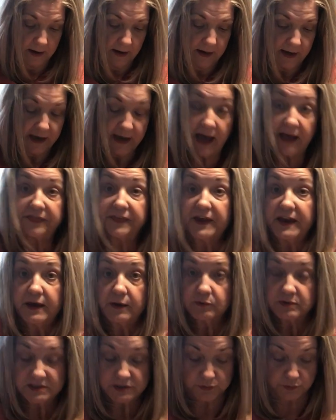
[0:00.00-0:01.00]
yeah, I think
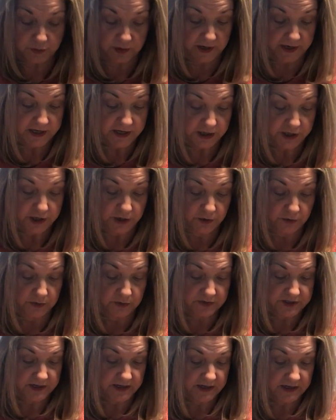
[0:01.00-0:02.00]
it was really
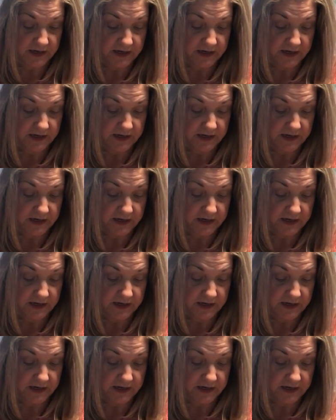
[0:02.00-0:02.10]
cute.